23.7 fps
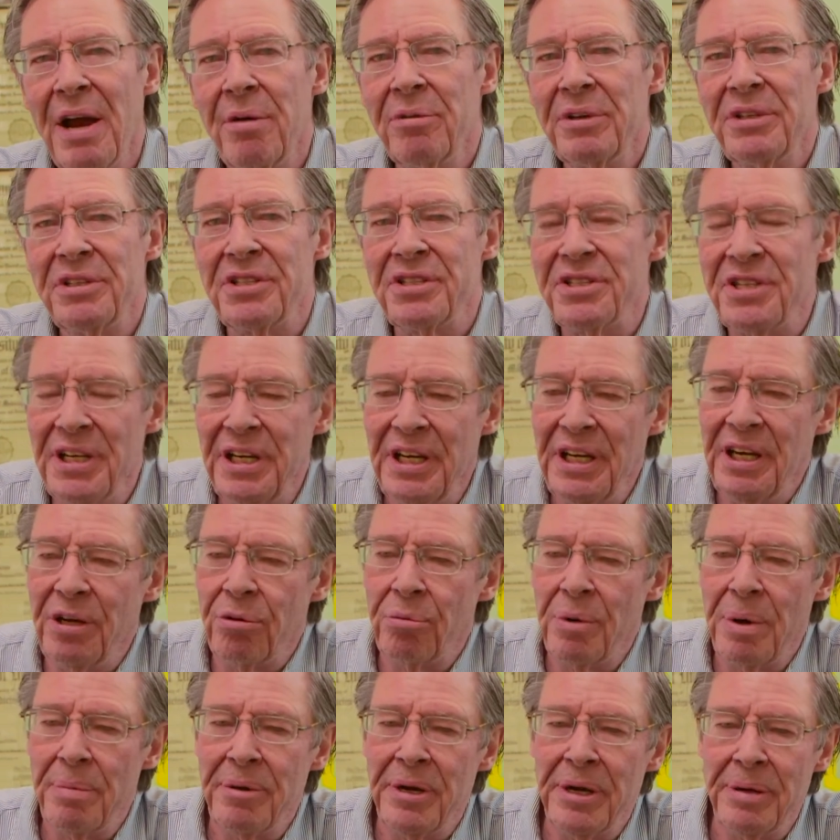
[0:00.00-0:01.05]
would see
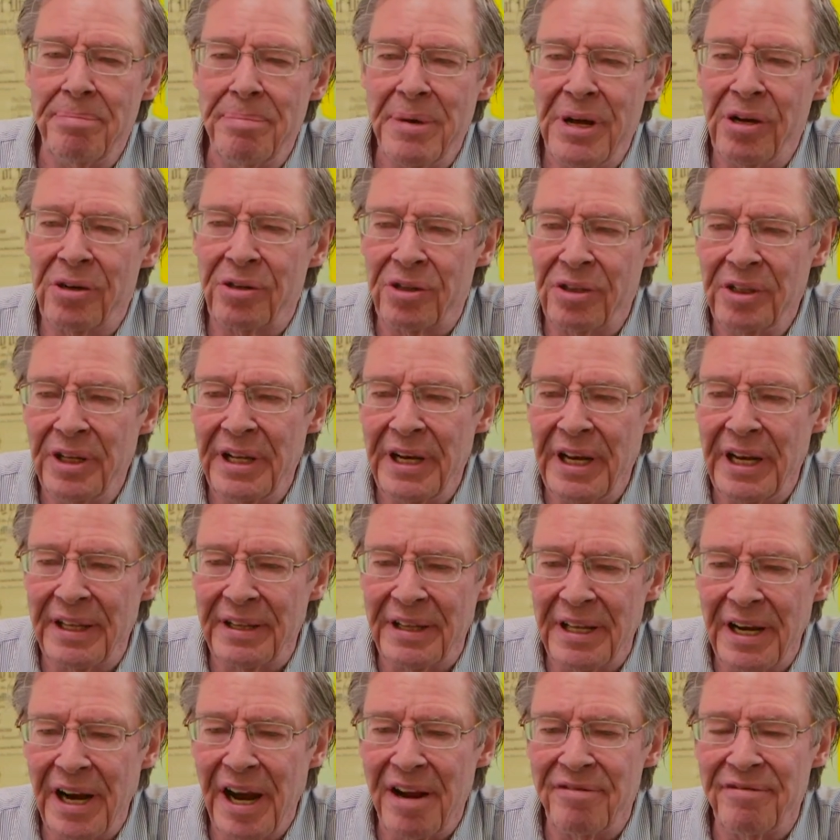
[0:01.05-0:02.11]
women at Mayo Clinic
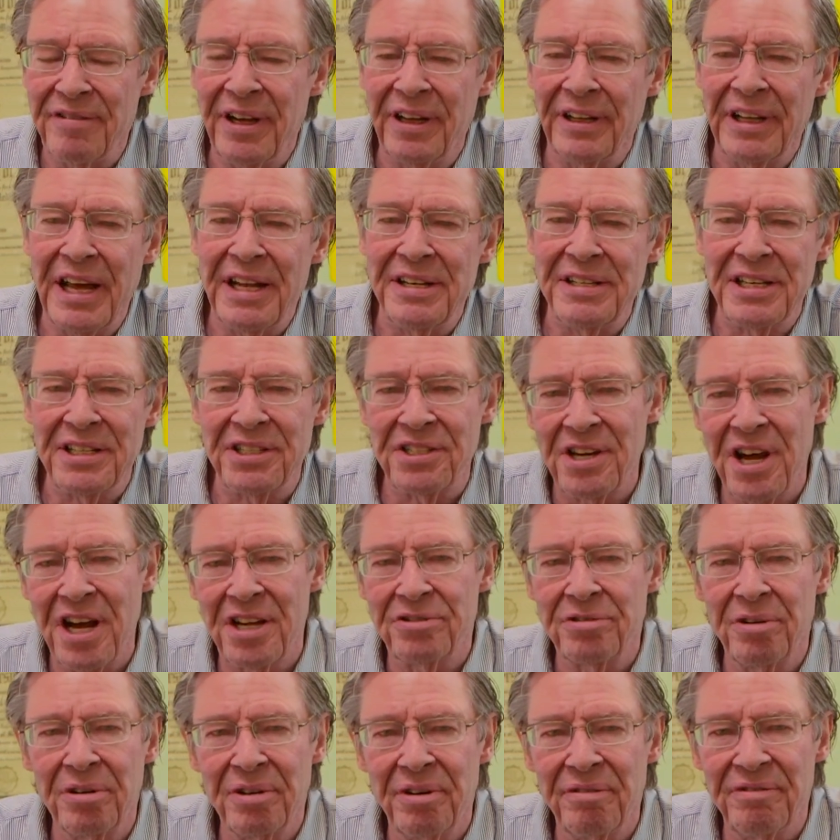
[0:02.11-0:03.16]
that I felt had
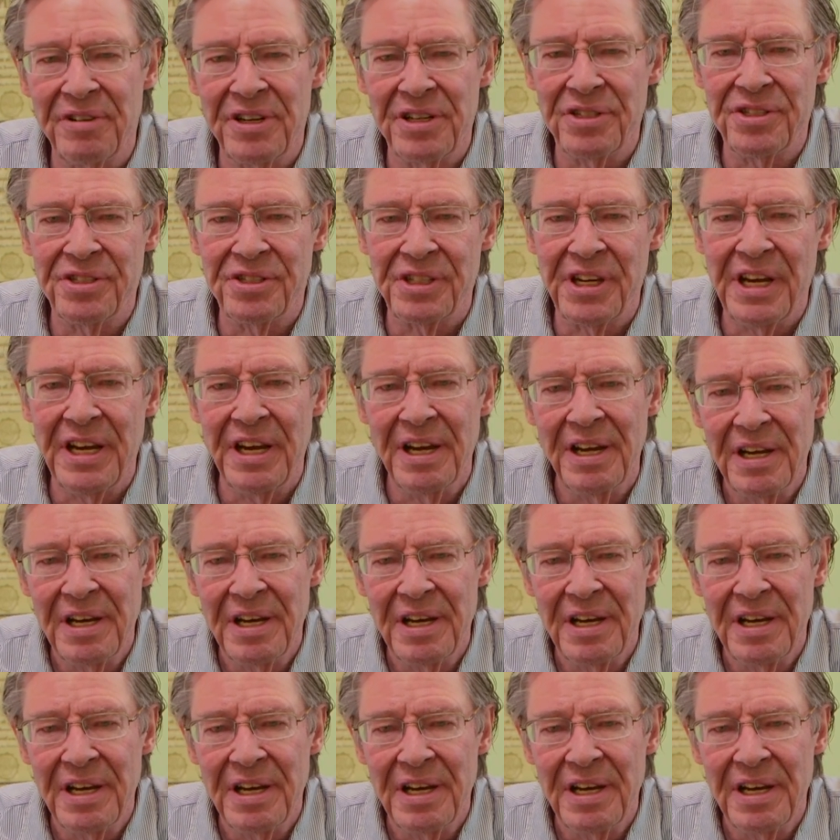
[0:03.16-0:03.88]
testosterone deficiency,